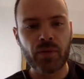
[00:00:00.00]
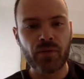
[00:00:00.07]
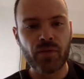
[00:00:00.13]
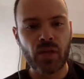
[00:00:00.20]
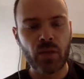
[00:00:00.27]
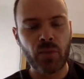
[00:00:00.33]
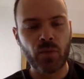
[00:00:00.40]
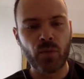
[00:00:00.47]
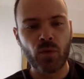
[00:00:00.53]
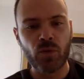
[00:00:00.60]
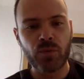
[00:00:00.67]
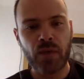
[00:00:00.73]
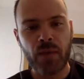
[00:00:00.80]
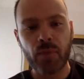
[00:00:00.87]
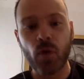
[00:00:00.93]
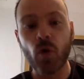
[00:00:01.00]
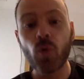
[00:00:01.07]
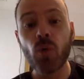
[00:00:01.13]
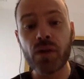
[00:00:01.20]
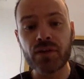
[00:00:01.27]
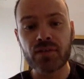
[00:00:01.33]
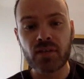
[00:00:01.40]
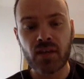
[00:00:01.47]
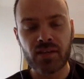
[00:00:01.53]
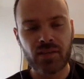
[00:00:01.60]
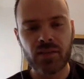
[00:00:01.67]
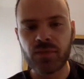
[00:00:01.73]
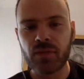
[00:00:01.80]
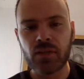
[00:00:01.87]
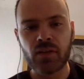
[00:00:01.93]
available roadmap always, and
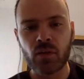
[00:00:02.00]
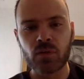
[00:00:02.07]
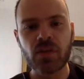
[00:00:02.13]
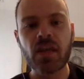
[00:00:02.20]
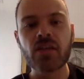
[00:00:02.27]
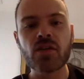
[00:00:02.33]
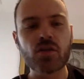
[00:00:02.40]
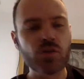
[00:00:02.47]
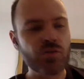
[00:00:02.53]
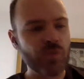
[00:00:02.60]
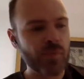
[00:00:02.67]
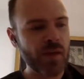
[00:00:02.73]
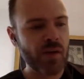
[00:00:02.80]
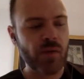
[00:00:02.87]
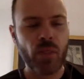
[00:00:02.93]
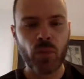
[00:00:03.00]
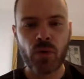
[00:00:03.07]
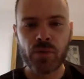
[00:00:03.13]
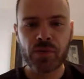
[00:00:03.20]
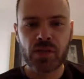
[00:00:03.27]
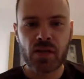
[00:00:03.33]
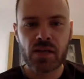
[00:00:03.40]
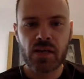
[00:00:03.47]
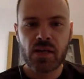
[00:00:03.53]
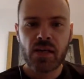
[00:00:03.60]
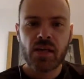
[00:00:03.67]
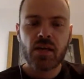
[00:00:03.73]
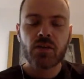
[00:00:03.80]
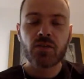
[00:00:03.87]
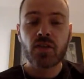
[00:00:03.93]
even 10 years from now on the website,
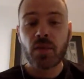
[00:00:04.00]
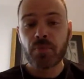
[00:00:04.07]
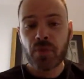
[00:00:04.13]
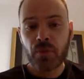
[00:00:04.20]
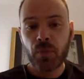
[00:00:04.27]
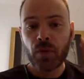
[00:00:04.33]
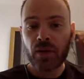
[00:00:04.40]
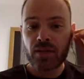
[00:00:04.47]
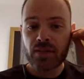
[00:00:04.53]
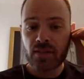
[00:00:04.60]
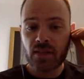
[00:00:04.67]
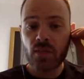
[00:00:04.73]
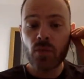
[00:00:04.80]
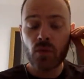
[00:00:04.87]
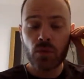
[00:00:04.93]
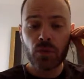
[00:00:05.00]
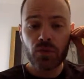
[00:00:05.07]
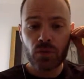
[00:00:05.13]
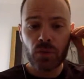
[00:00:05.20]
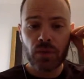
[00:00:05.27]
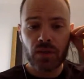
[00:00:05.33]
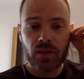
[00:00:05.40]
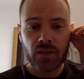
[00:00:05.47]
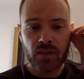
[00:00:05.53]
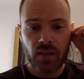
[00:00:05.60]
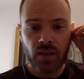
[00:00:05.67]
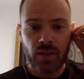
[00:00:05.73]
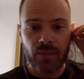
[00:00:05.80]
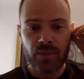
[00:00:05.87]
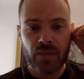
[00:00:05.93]
so that people can see what we're doing,
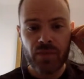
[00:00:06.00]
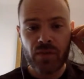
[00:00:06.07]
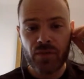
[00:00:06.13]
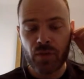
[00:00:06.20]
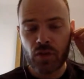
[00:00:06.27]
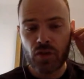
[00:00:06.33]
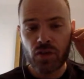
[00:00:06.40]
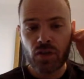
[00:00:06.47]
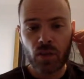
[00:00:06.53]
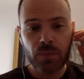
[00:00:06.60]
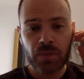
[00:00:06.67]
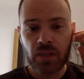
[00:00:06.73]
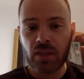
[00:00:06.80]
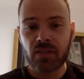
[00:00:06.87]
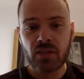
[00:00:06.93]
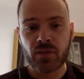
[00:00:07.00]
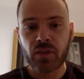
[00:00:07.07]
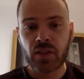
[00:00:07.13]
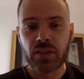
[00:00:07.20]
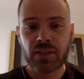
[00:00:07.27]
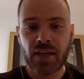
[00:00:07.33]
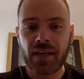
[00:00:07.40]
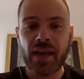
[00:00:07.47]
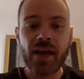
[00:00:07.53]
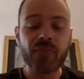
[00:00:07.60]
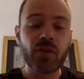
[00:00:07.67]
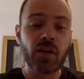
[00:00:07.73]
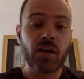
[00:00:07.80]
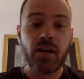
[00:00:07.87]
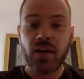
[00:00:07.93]
even if it's just updates and everything like that. Have
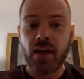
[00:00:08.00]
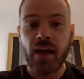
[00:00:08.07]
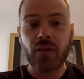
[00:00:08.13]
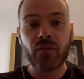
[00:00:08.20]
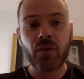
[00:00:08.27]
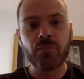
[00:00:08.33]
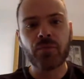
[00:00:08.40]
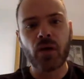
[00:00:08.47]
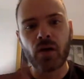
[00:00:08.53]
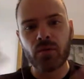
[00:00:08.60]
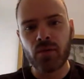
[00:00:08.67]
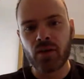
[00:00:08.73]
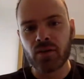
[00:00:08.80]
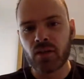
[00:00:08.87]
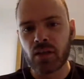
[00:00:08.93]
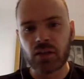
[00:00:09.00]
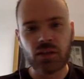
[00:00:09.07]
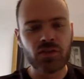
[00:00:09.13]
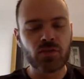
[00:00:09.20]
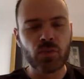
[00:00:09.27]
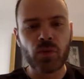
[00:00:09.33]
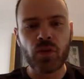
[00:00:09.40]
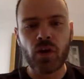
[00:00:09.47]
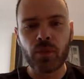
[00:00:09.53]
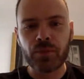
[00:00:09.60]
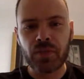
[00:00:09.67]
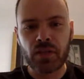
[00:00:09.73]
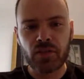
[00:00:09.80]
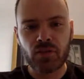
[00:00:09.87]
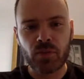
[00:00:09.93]
a list where the
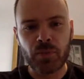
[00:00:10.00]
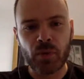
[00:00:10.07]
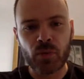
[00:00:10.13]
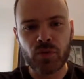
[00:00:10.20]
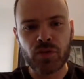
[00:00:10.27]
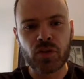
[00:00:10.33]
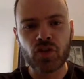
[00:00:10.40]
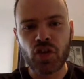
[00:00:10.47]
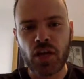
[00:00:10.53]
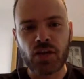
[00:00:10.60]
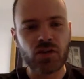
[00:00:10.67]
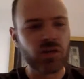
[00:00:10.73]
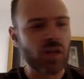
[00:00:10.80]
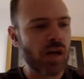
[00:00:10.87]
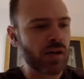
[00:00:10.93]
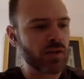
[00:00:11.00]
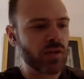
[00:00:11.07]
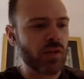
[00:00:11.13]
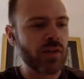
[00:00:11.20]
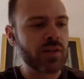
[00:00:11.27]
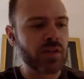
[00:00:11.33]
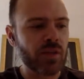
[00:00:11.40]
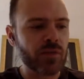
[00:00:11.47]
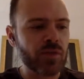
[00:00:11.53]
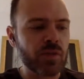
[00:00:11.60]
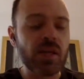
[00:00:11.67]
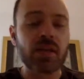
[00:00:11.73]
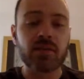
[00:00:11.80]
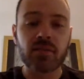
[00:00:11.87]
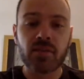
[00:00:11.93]
updates are posted, change logs, all that stuff. So
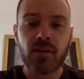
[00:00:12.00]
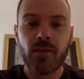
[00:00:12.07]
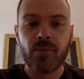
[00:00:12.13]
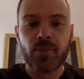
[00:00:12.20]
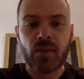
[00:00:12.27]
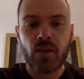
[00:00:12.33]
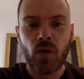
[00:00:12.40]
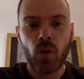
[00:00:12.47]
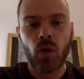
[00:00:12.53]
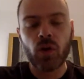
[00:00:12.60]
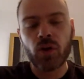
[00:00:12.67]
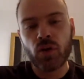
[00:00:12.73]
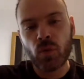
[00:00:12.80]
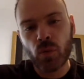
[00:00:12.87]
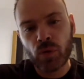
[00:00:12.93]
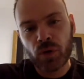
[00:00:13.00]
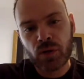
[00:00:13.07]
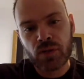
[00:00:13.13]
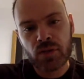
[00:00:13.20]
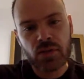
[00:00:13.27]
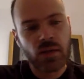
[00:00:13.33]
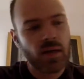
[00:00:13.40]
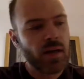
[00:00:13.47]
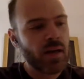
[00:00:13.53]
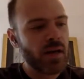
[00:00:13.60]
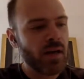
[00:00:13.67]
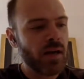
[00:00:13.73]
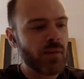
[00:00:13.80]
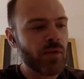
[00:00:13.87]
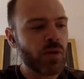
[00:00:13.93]
yes, all in the works.
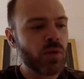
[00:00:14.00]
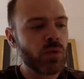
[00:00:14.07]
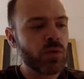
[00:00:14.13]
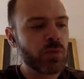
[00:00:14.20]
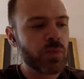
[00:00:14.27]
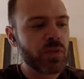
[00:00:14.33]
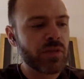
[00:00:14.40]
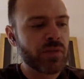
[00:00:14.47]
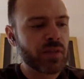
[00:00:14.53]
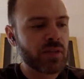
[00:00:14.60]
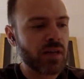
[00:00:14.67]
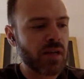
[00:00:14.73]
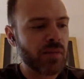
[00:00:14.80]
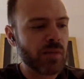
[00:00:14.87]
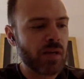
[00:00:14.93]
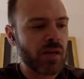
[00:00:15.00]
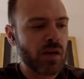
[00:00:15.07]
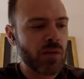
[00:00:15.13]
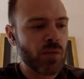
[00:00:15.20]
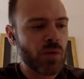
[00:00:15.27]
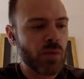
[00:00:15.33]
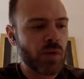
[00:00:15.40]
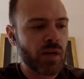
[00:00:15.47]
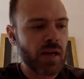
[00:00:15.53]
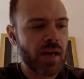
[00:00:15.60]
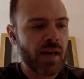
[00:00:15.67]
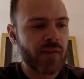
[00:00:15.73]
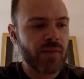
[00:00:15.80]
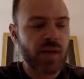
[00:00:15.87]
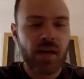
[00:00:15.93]
No specific timeline on when we're going
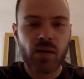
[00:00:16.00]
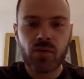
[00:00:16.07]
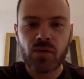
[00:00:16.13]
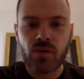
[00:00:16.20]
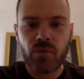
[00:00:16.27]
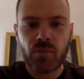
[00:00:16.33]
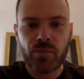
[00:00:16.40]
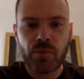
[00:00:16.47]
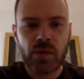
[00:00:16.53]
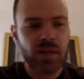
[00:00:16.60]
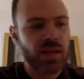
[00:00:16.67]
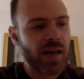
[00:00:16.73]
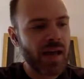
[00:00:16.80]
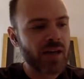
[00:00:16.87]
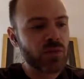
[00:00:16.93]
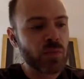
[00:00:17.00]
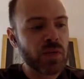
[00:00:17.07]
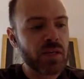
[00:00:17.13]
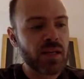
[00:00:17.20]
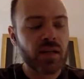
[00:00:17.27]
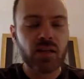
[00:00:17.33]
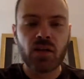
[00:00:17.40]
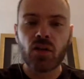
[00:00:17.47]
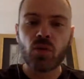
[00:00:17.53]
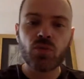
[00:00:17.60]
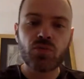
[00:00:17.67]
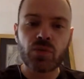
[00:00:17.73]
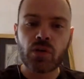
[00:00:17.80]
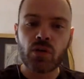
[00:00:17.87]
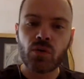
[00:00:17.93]
to have that out, but as we get
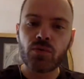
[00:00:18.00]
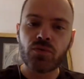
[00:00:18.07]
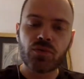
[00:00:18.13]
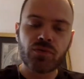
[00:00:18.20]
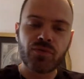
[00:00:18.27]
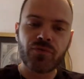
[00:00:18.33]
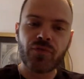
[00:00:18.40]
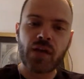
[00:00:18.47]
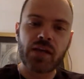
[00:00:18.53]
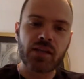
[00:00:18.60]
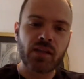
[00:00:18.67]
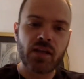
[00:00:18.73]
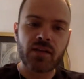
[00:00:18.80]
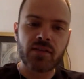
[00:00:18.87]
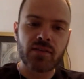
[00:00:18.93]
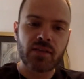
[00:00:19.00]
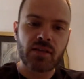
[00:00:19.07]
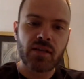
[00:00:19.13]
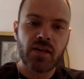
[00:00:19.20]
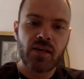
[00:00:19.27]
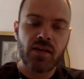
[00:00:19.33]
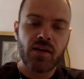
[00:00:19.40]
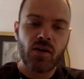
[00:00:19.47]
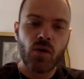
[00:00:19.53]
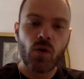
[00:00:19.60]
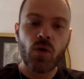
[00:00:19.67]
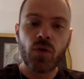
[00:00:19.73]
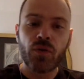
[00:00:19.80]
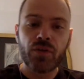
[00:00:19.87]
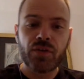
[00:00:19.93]
closer and closer to finalizing
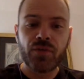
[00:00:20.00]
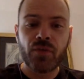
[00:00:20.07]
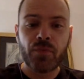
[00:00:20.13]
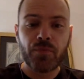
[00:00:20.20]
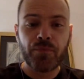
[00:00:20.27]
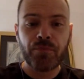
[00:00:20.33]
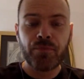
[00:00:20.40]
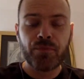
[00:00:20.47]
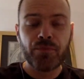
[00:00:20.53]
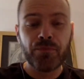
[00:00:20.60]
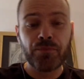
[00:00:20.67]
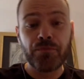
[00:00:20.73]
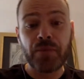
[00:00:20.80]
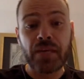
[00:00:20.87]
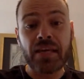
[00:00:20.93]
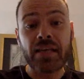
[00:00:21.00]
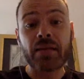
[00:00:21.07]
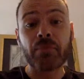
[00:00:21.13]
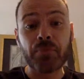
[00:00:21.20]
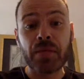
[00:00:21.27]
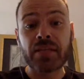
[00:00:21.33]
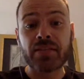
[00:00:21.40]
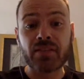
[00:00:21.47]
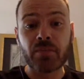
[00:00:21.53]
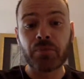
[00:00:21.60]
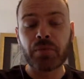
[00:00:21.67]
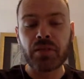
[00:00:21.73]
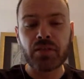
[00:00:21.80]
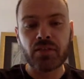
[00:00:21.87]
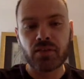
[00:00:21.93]
all the different big bits and
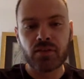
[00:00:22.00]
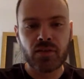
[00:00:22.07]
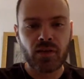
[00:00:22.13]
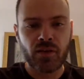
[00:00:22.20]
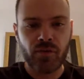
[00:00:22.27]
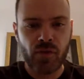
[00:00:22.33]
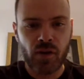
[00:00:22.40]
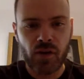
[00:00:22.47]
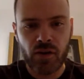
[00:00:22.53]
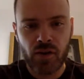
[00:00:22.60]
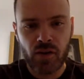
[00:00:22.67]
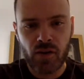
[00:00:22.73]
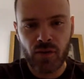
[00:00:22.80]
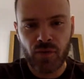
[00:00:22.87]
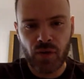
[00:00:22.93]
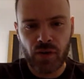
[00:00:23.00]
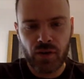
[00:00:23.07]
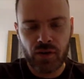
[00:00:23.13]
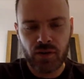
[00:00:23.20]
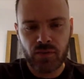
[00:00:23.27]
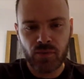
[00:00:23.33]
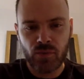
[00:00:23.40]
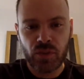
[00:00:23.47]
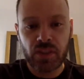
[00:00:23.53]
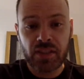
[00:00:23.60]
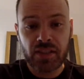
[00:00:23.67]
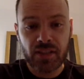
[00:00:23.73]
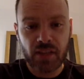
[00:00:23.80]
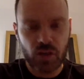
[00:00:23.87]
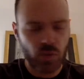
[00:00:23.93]
pieces of our
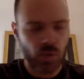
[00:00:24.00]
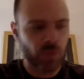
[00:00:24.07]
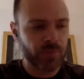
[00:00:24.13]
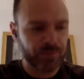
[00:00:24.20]
release schedule,